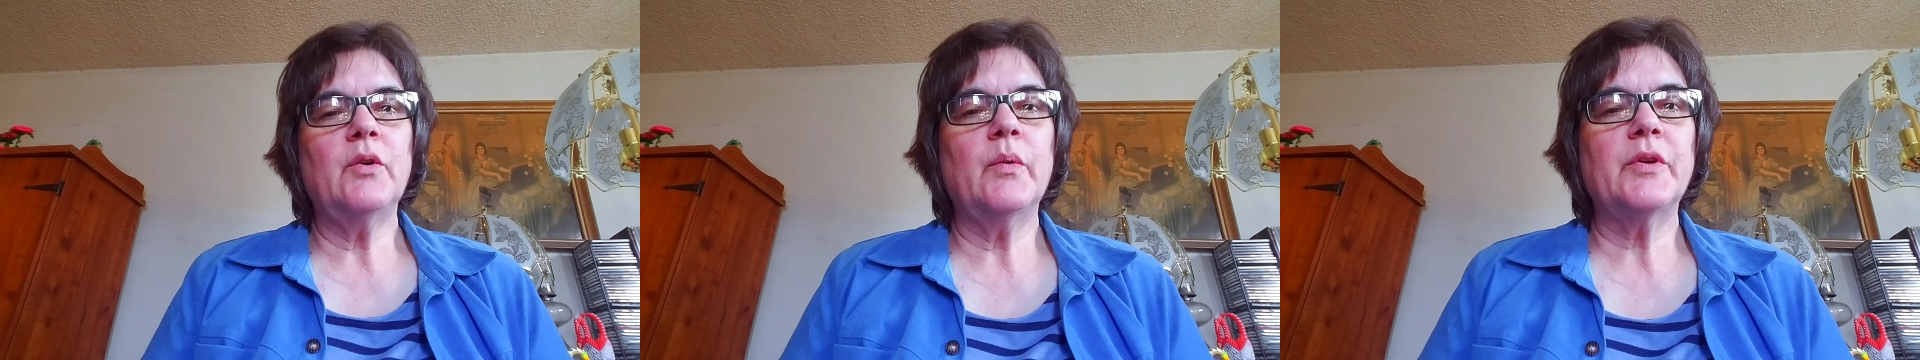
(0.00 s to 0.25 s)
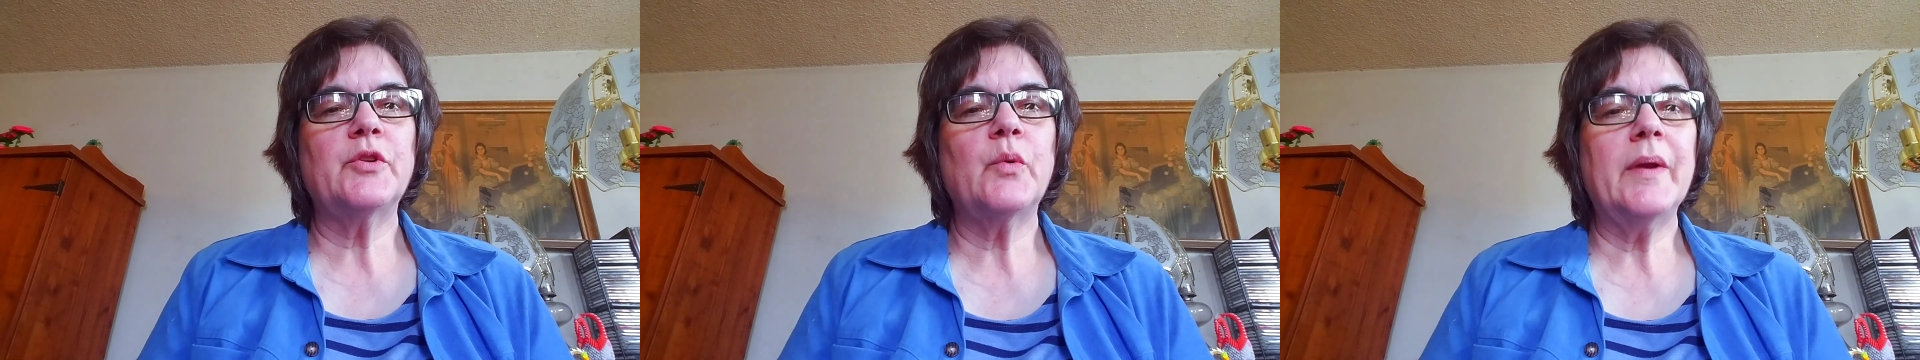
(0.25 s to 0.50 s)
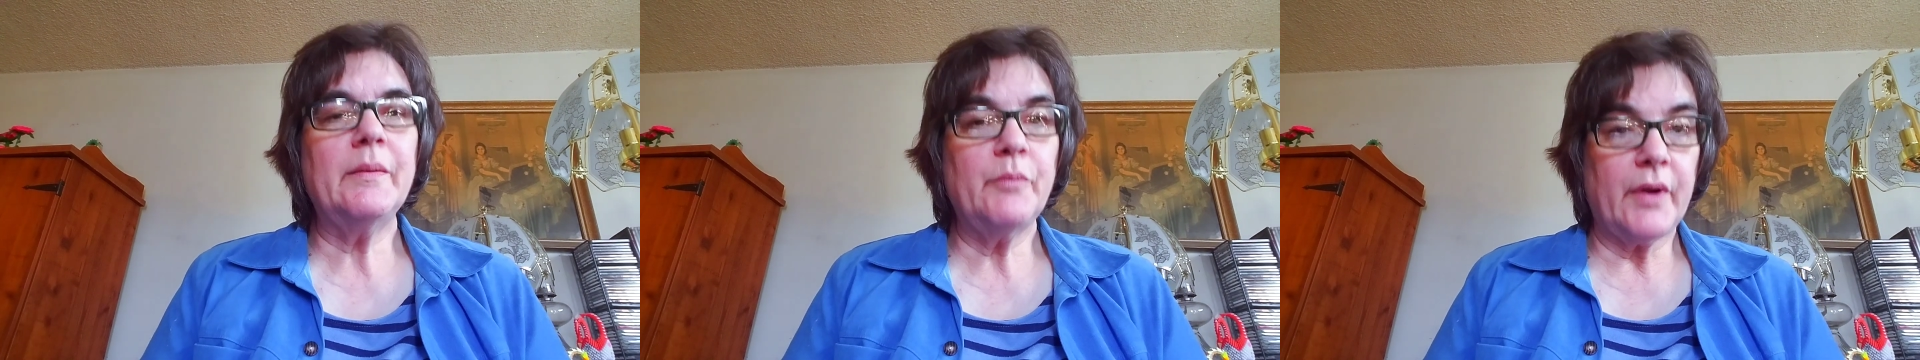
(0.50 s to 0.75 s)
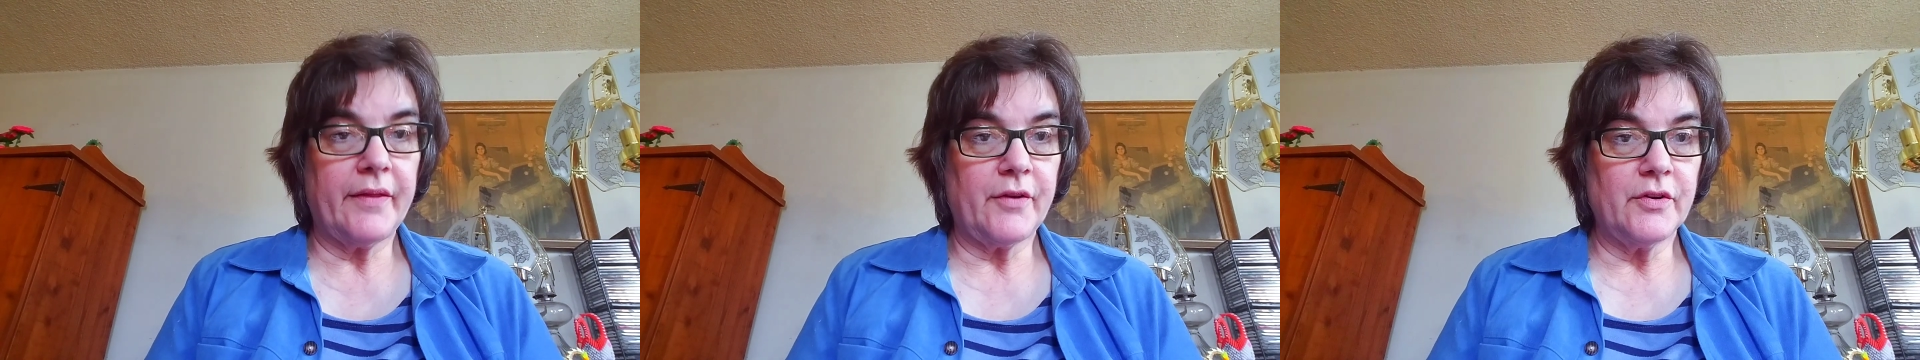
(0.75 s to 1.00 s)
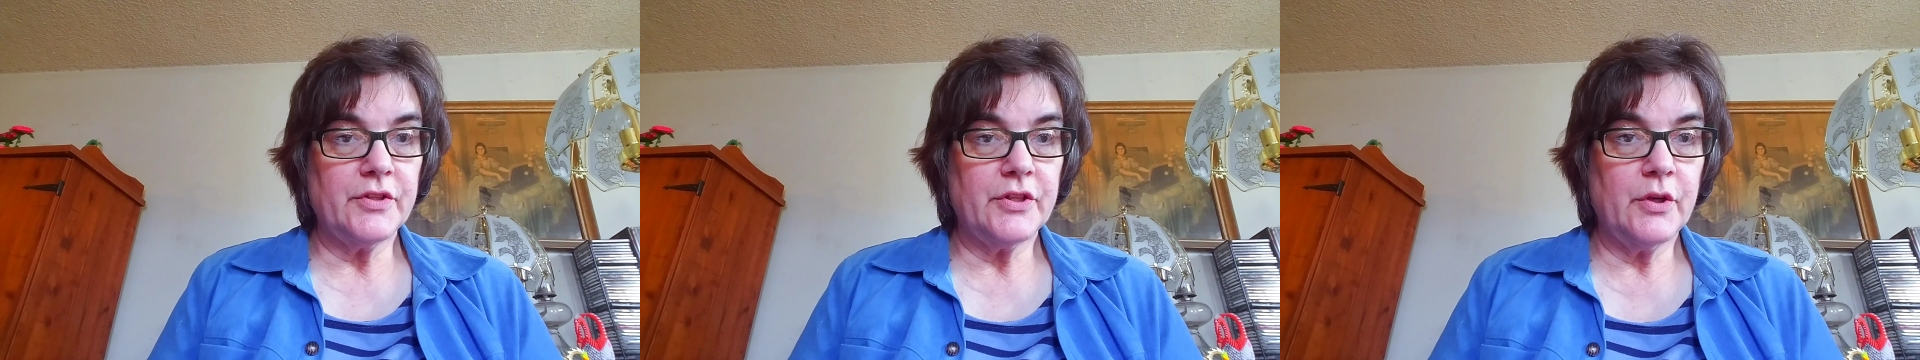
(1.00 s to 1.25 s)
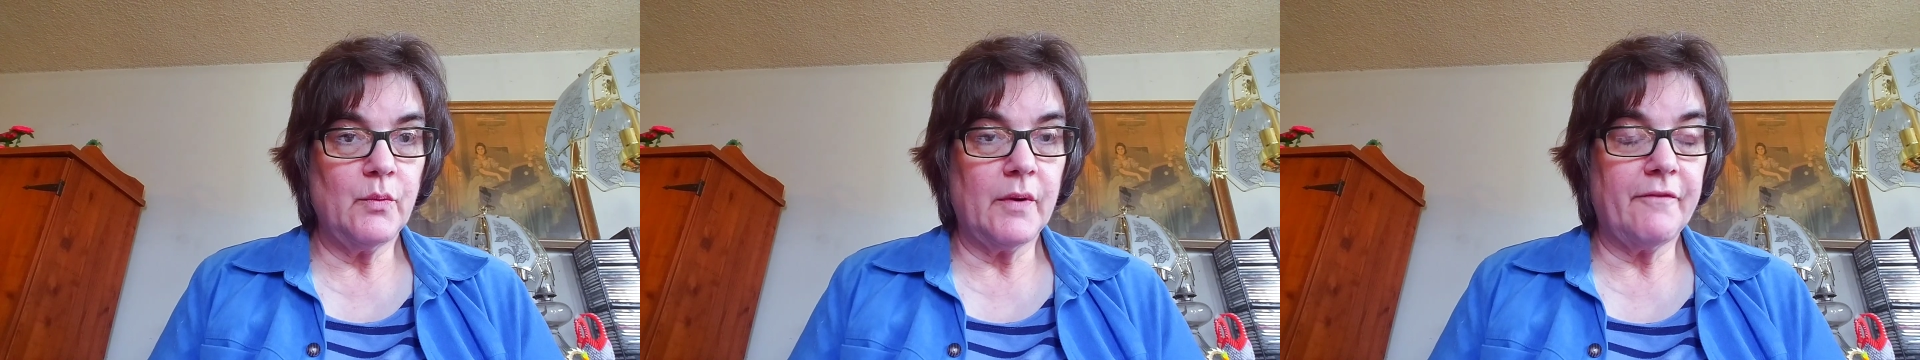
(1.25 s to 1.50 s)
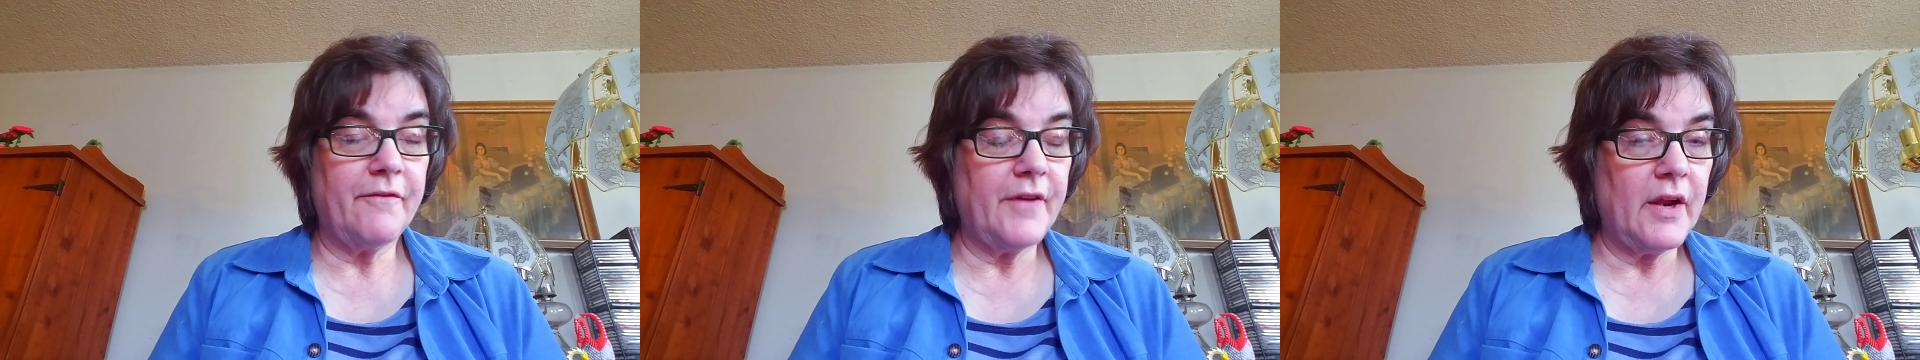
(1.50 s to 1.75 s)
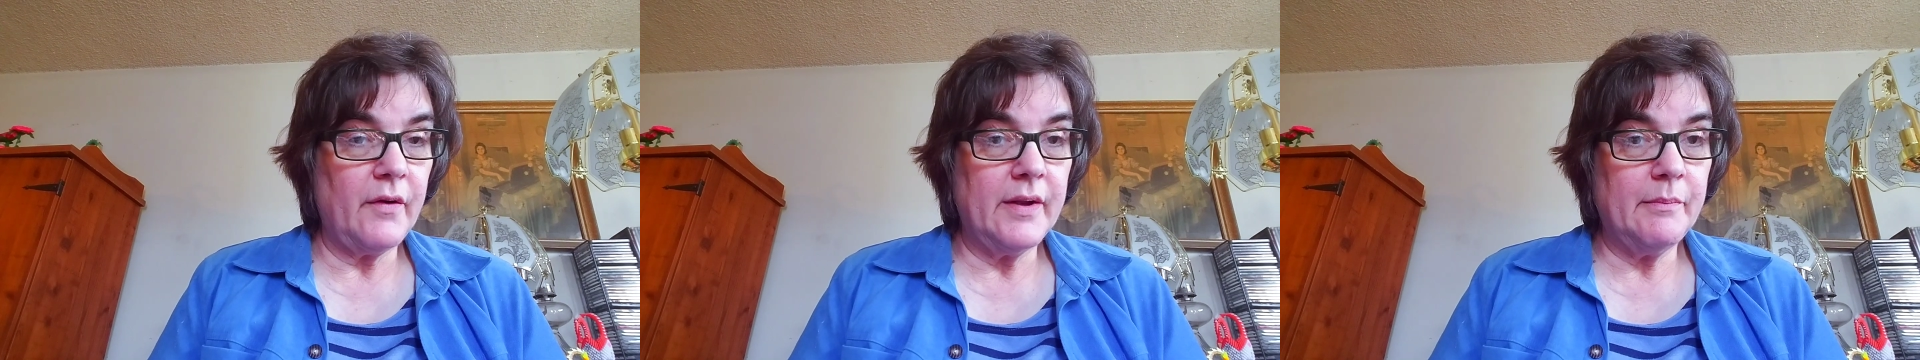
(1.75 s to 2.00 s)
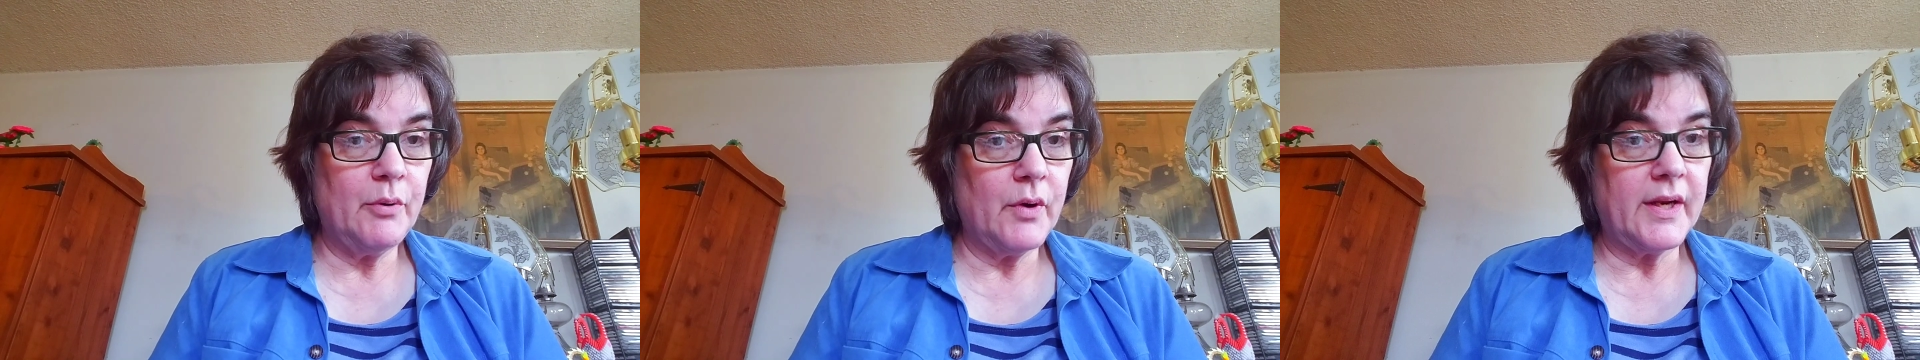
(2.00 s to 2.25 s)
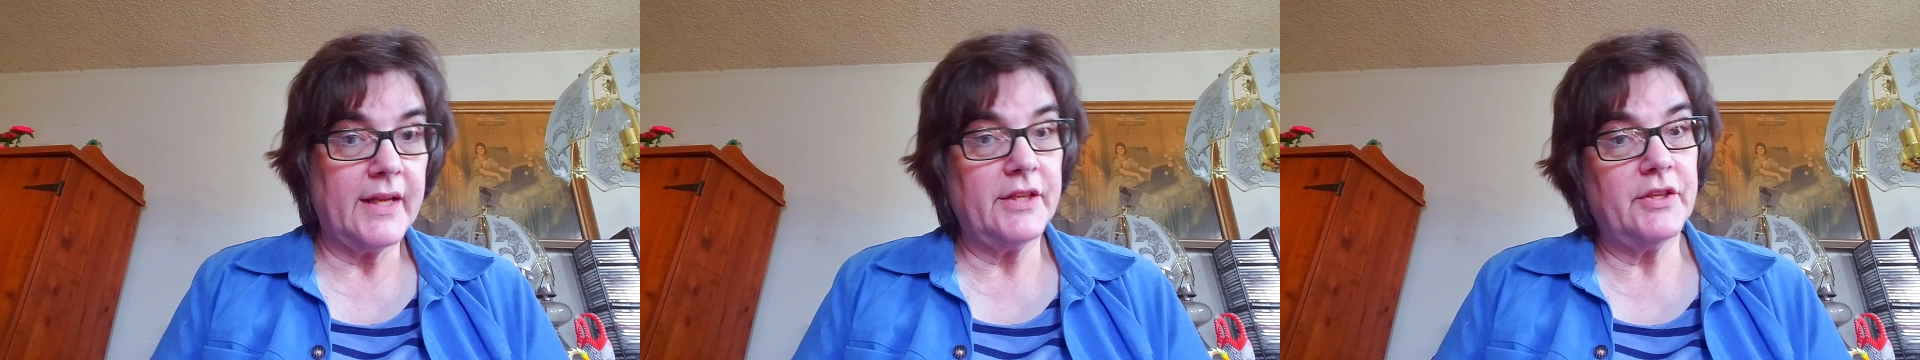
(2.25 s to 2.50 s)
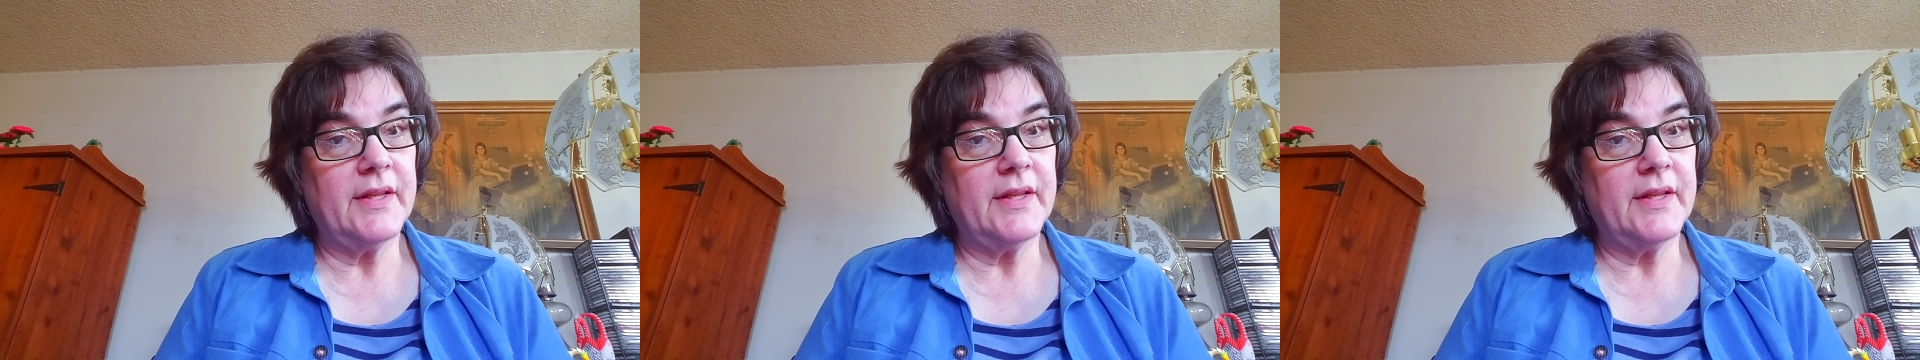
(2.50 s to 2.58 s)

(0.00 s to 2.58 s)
who were twin brothers who were very important